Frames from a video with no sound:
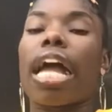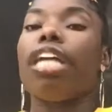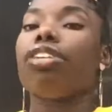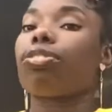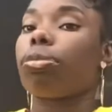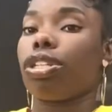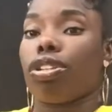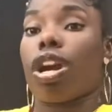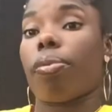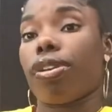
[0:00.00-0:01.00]
and you have to bring
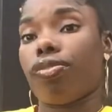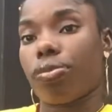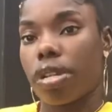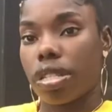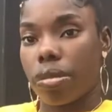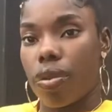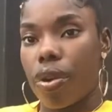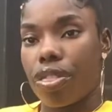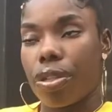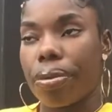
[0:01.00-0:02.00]
your copy of your resume
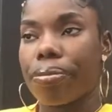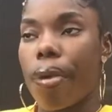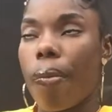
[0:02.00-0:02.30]
with you